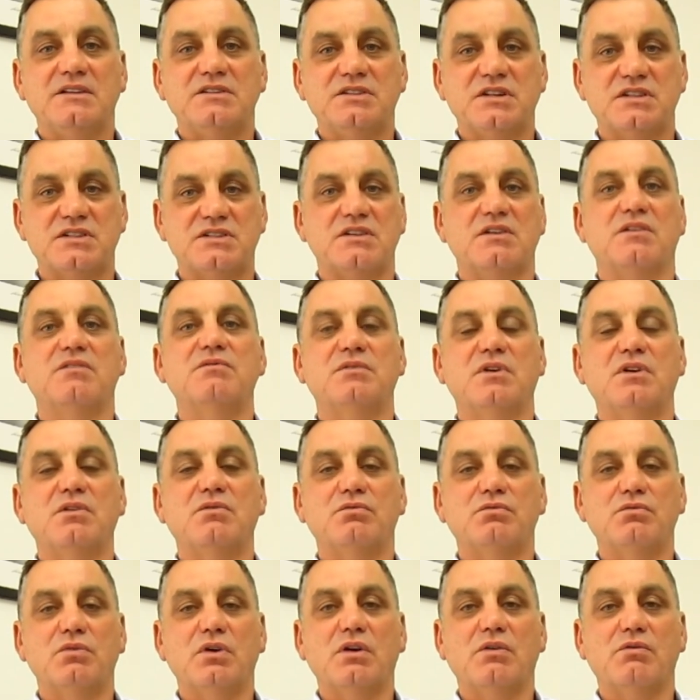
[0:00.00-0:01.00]
just to
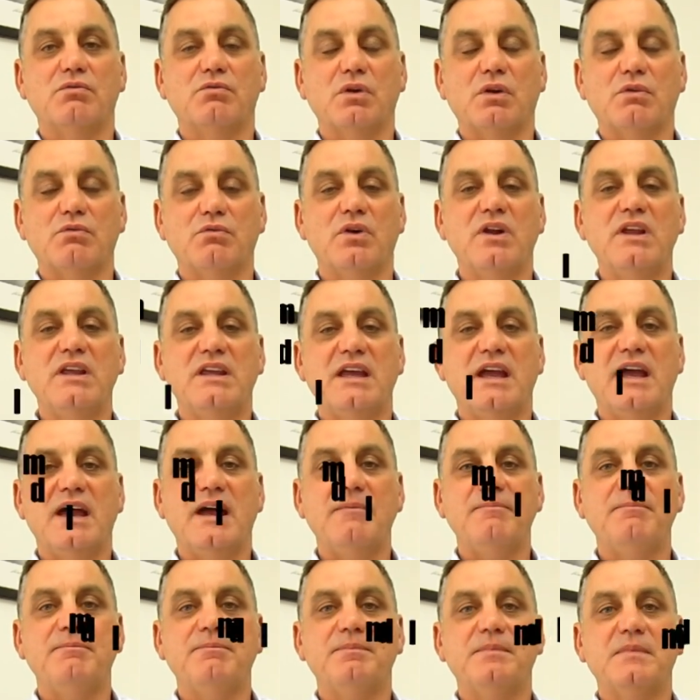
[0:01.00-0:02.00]

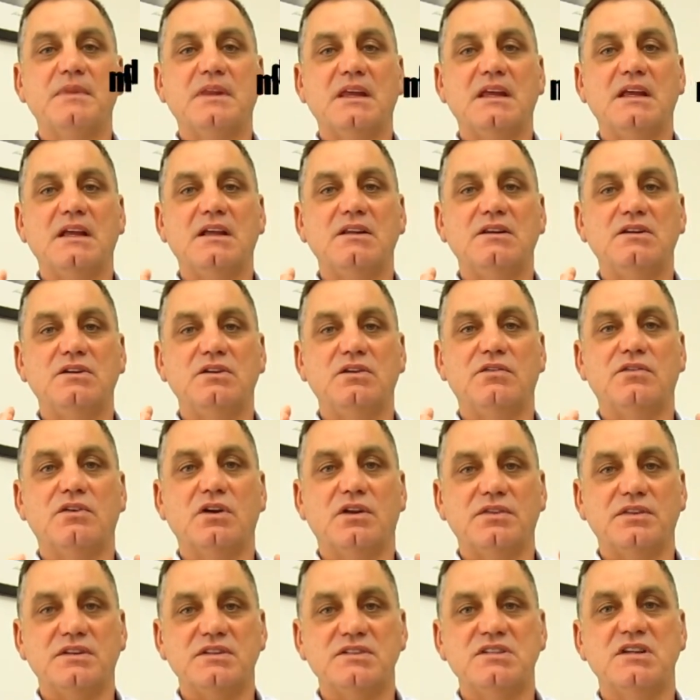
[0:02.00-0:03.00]
recap, you've
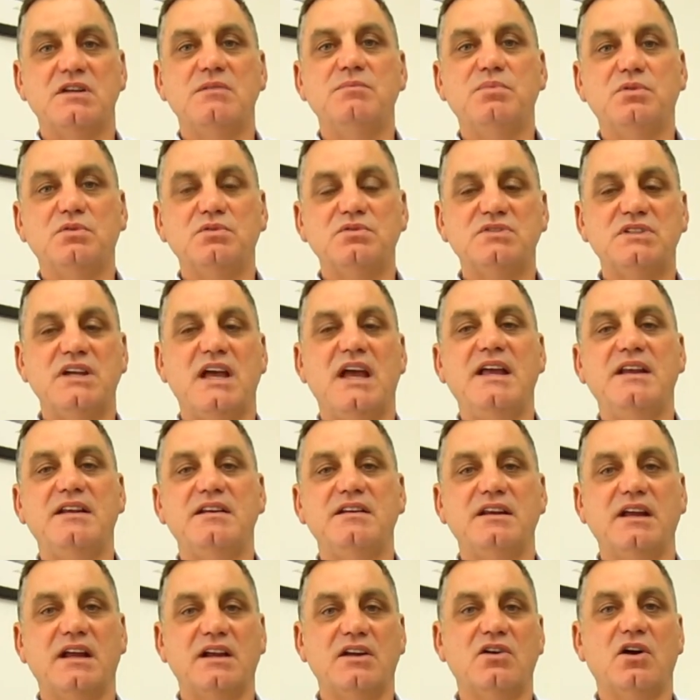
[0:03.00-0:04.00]
got the simple,
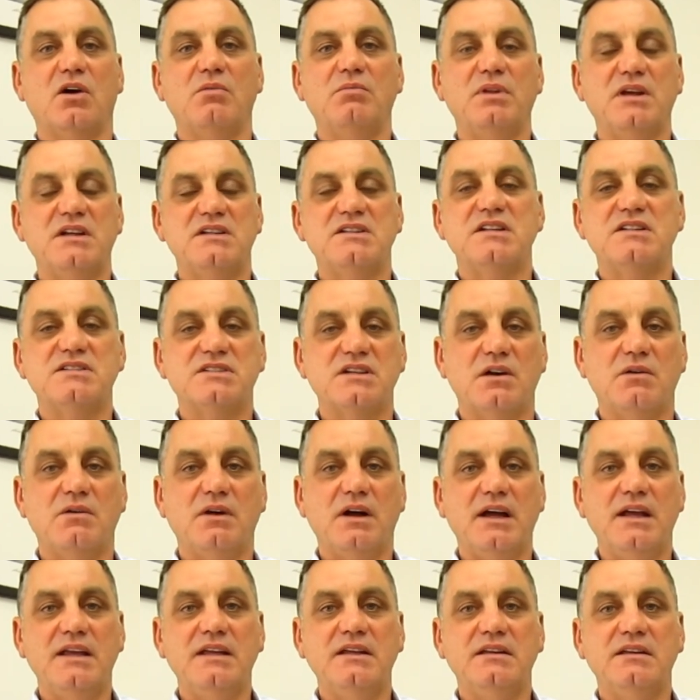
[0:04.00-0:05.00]
standard and complex
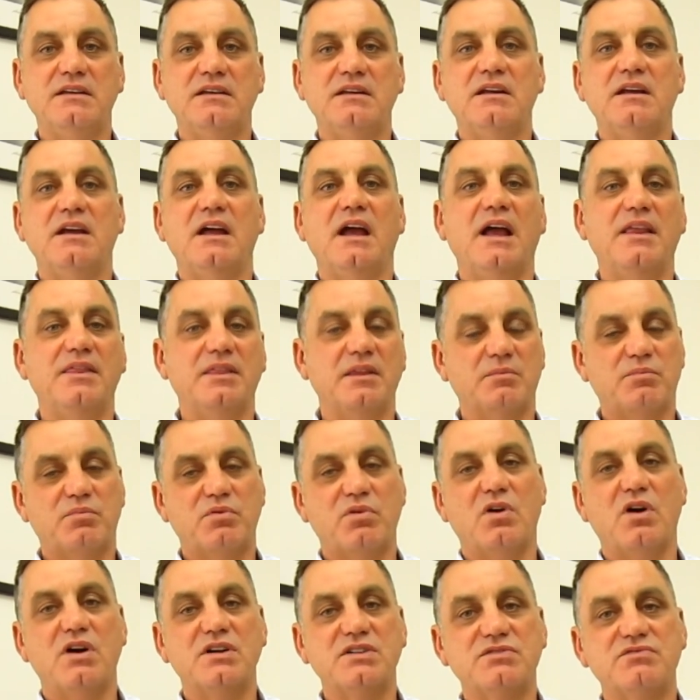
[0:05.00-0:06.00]
SOA, and the
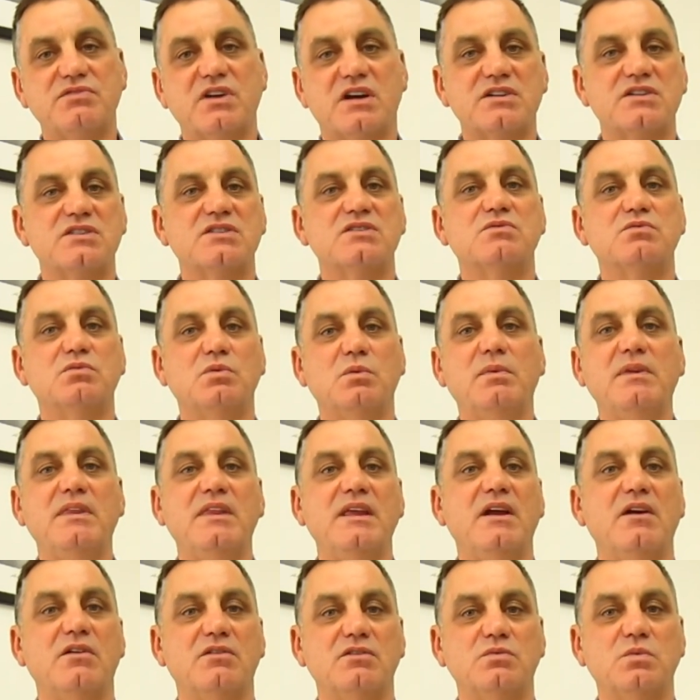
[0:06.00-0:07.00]
price structures will be
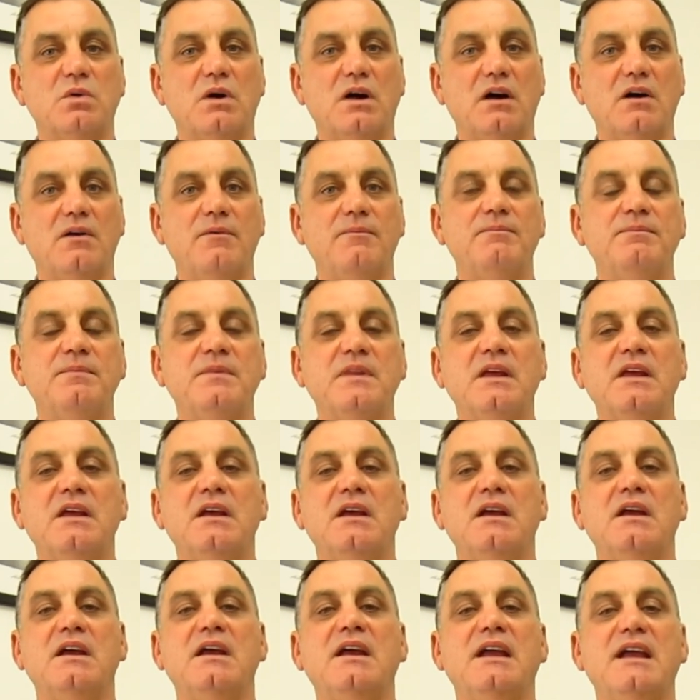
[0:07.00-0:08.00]
there as well.
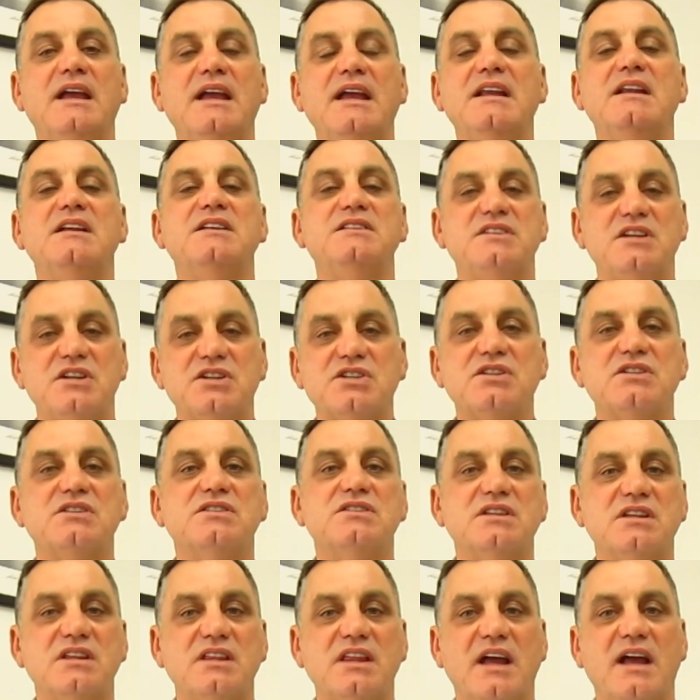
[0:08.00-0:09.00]
In addition
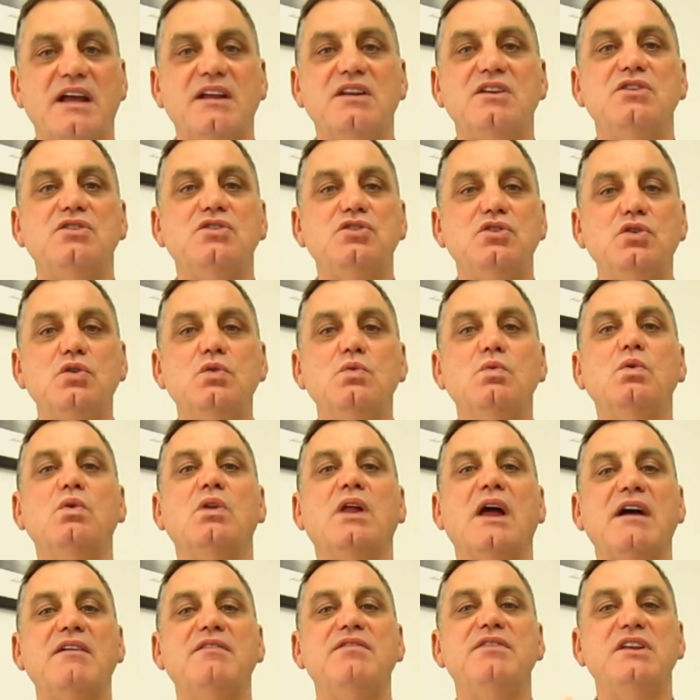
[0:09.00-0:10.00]
to that, you will
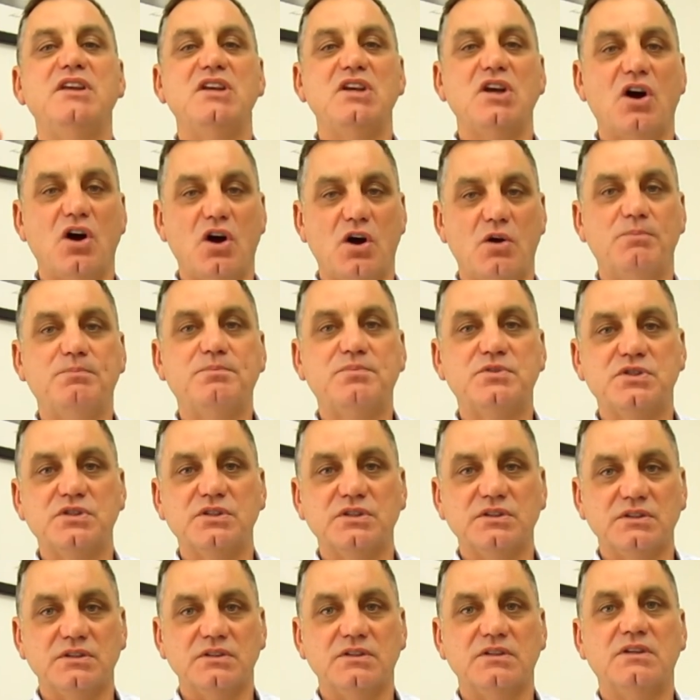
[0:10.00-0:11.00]
have the
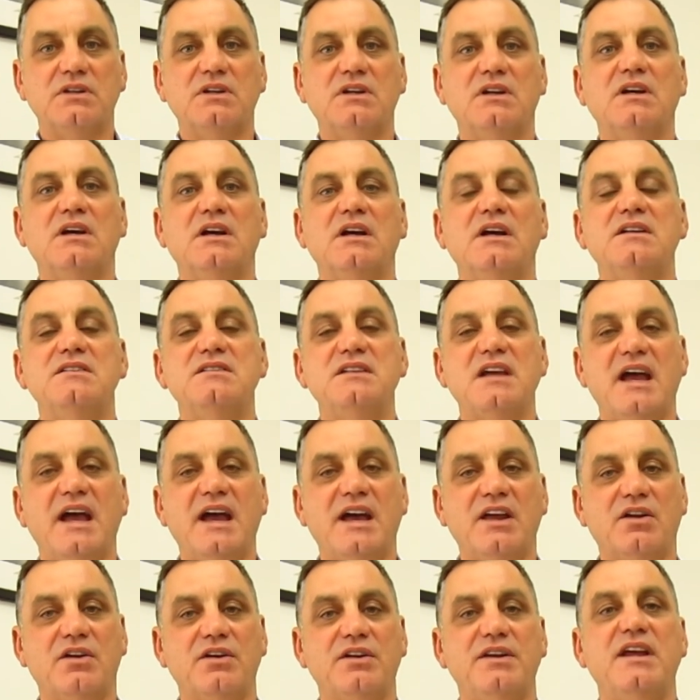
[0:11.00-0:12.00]
option to
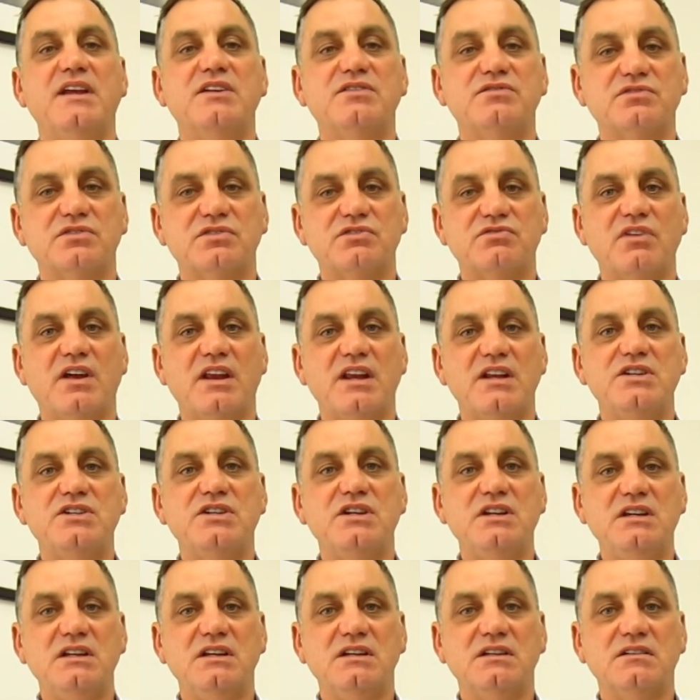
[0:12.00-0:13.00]
add on an extra
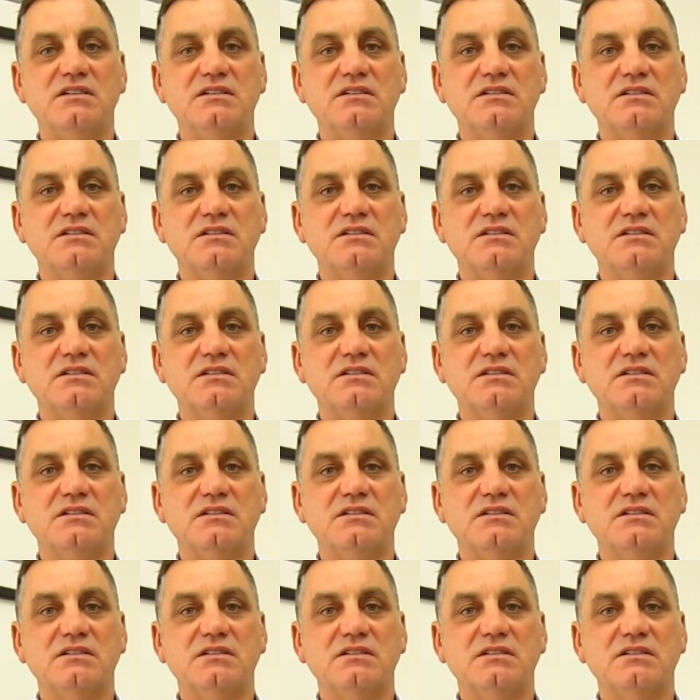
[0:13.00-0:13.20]
strategy,